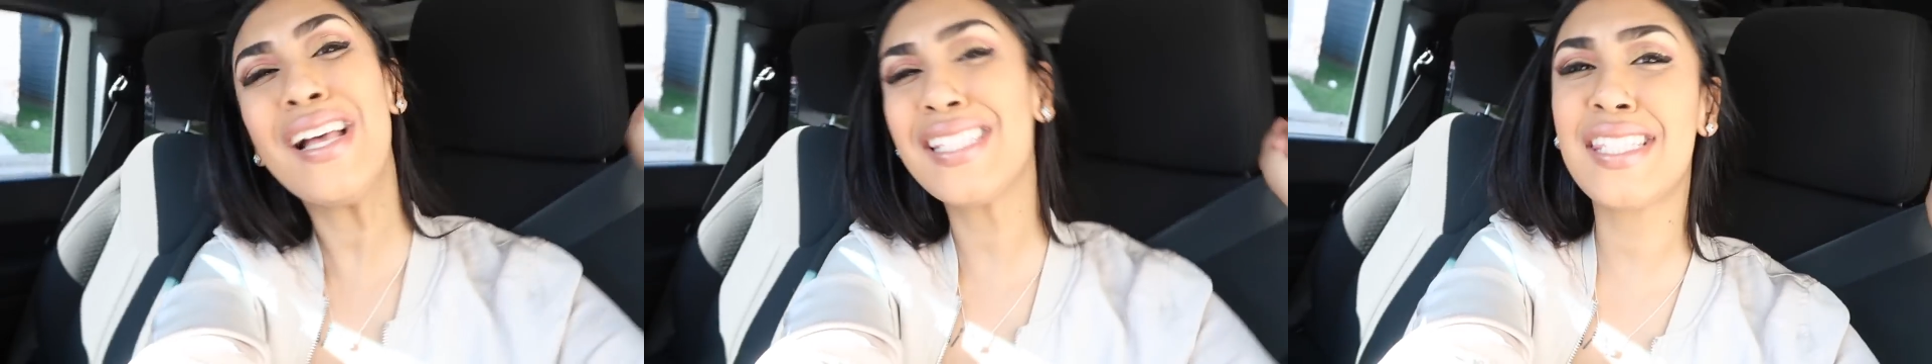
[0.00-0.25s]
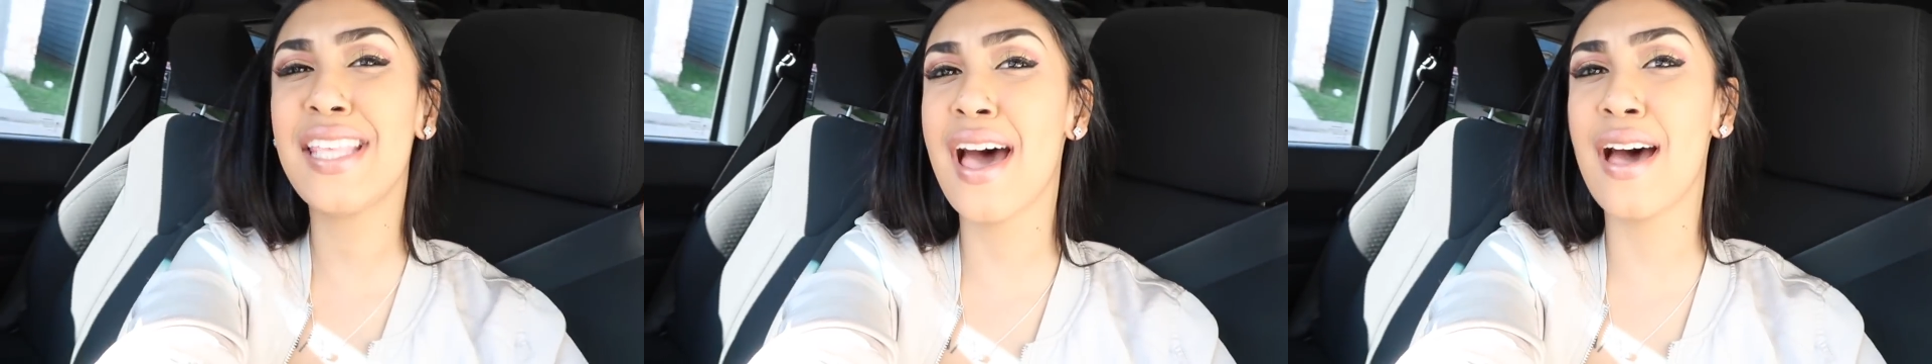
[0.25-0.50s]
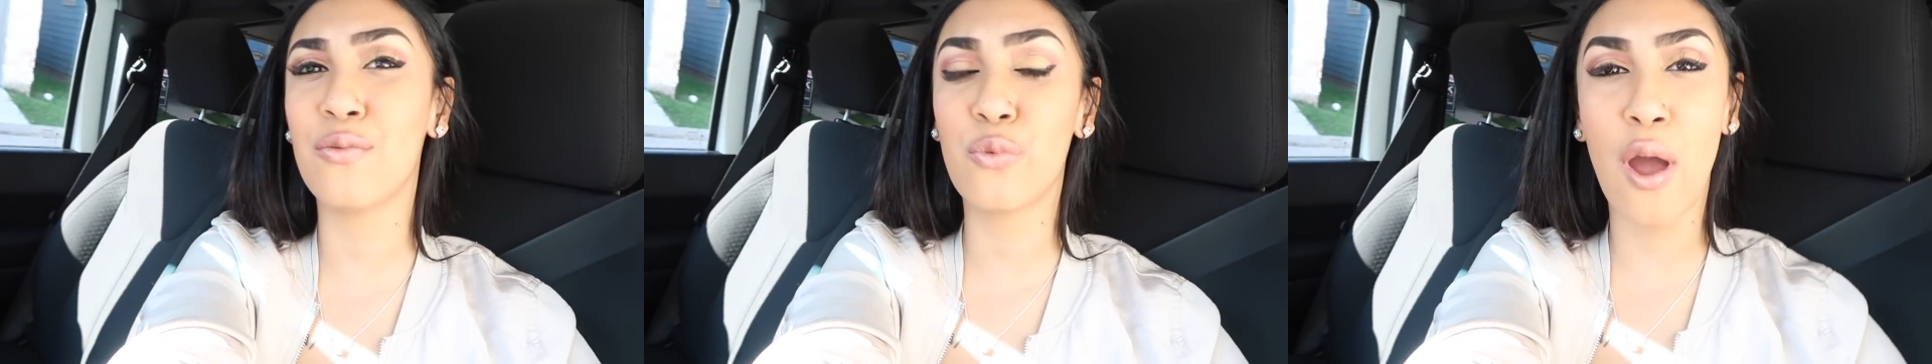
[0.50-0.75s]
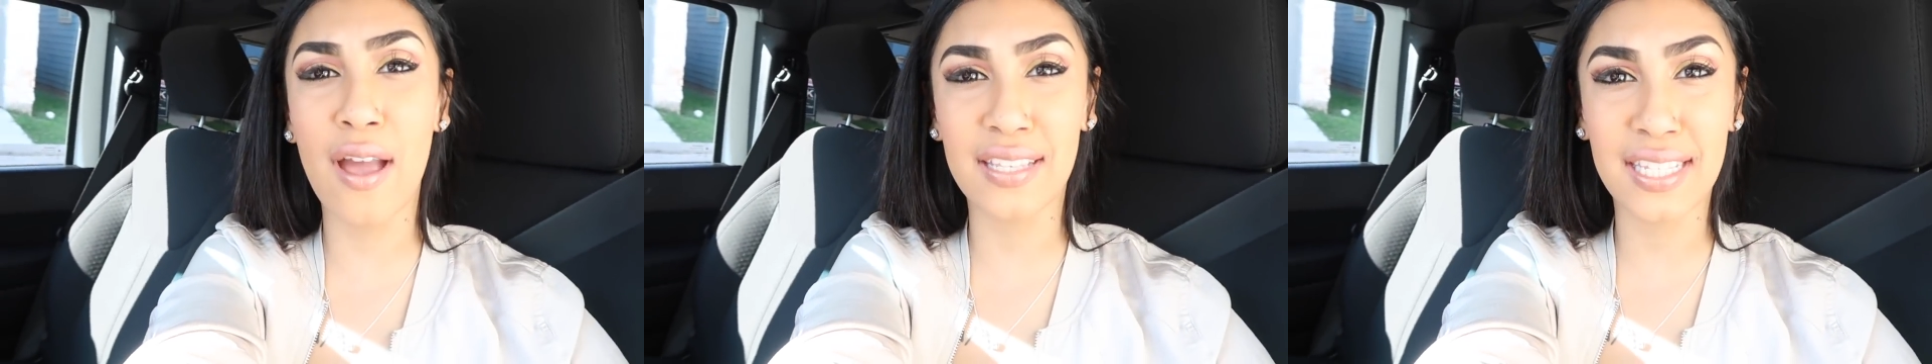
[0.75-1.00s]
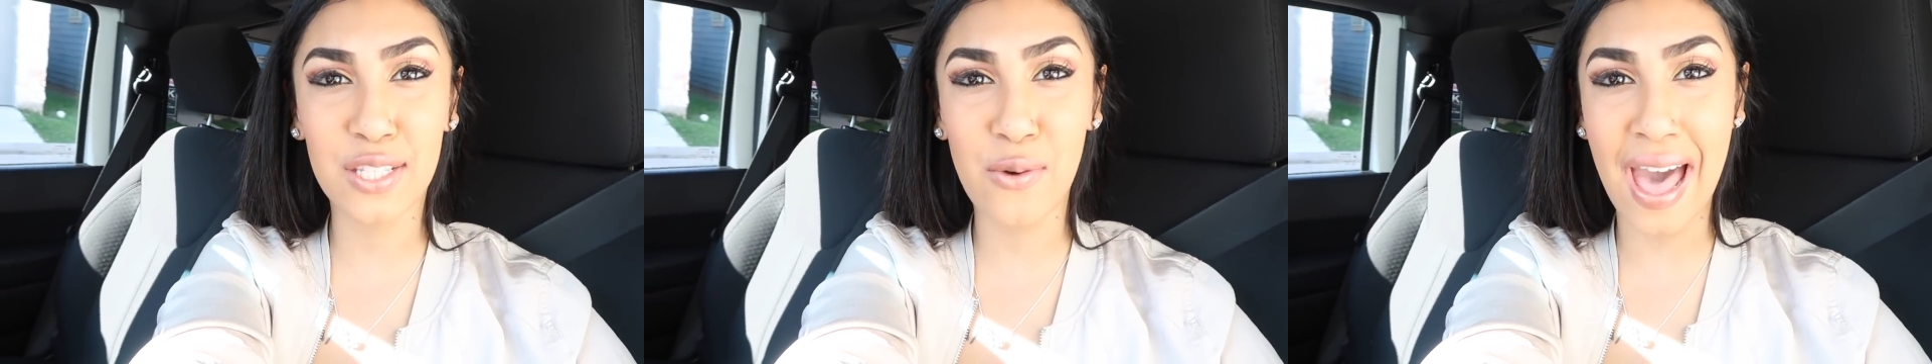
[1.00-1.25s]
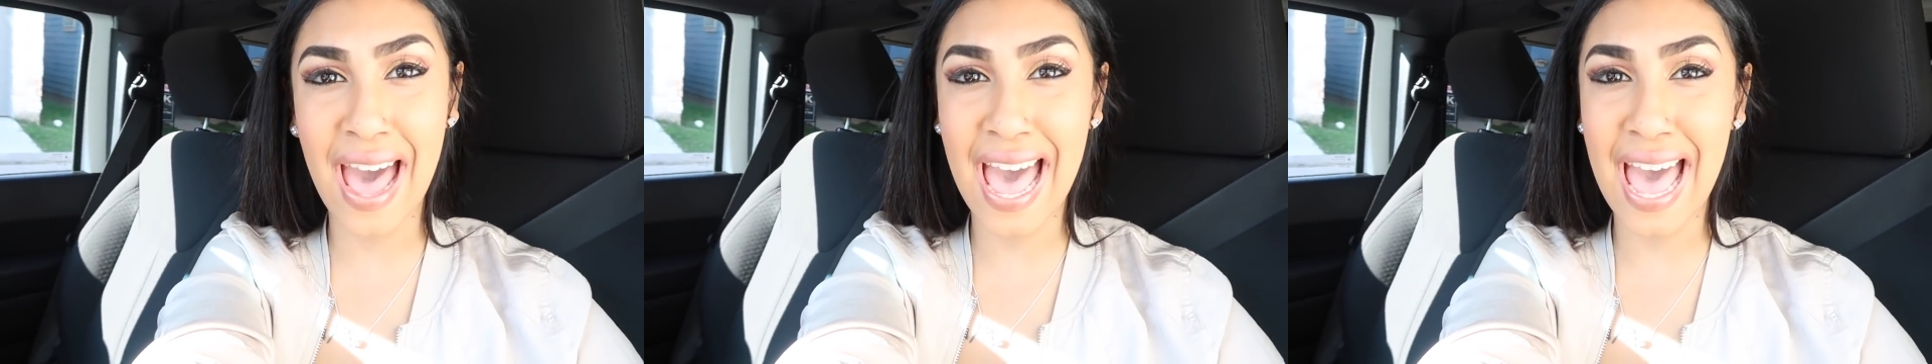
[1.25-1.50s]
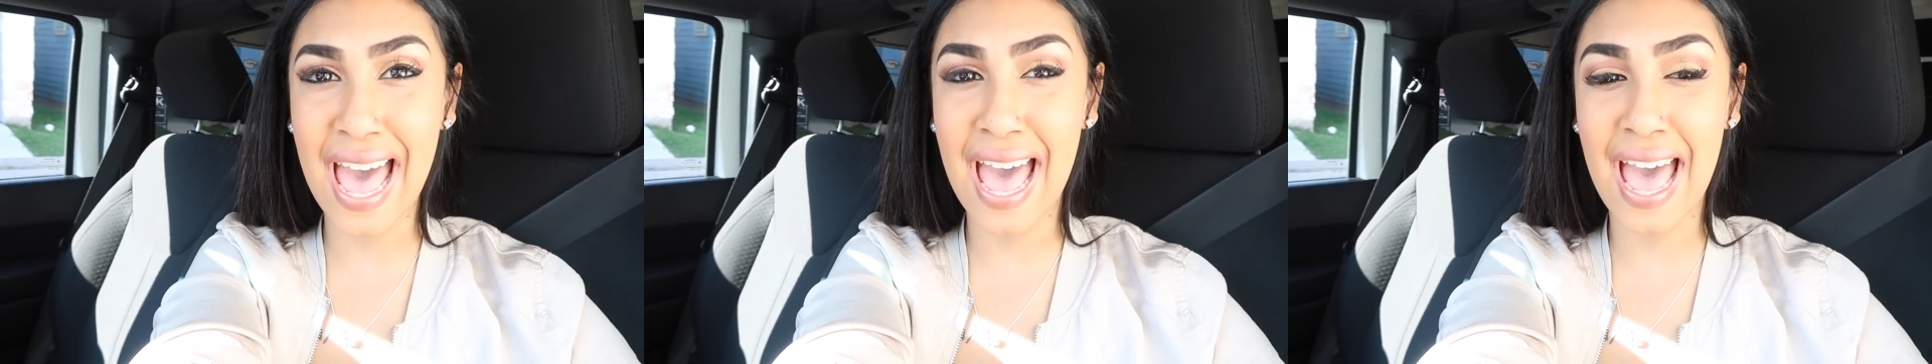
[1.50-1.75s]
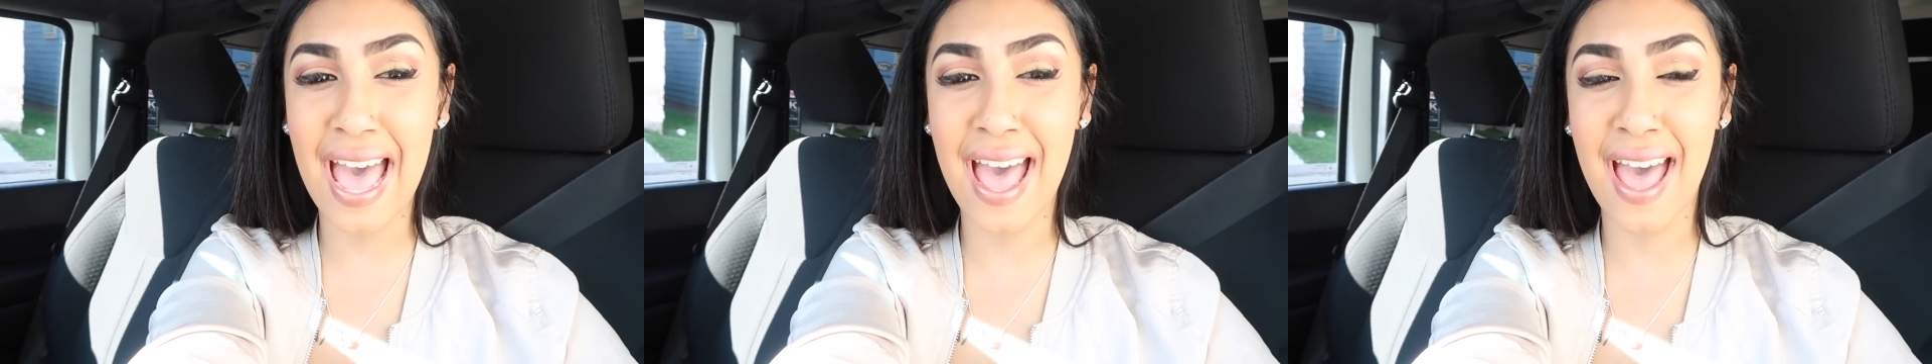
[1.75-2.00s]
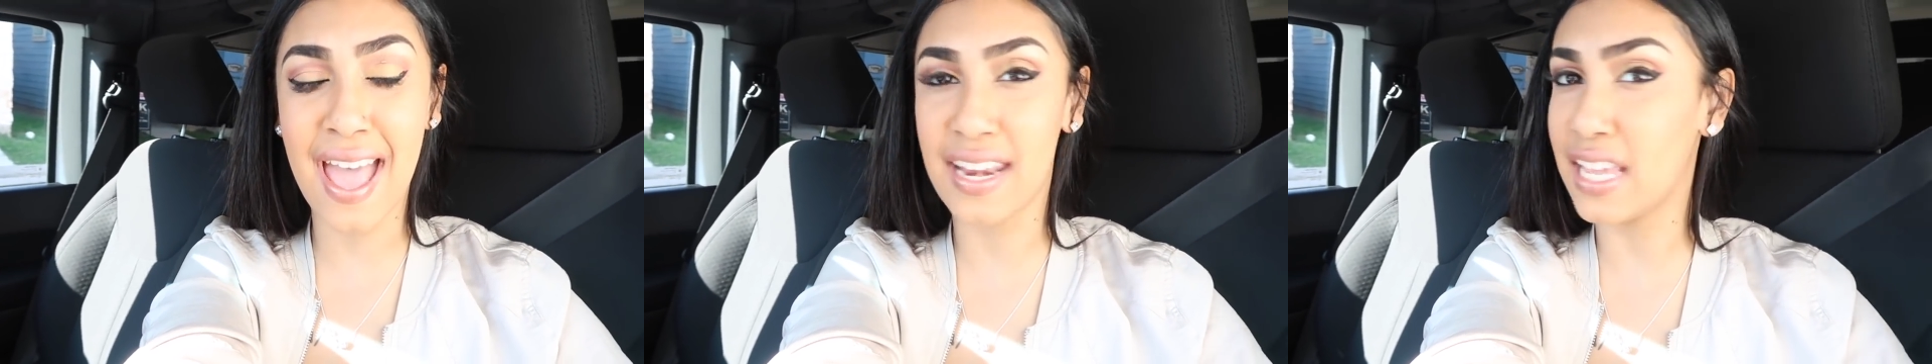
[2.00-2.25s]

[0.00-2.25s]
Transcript: What's up, Royalty Squad?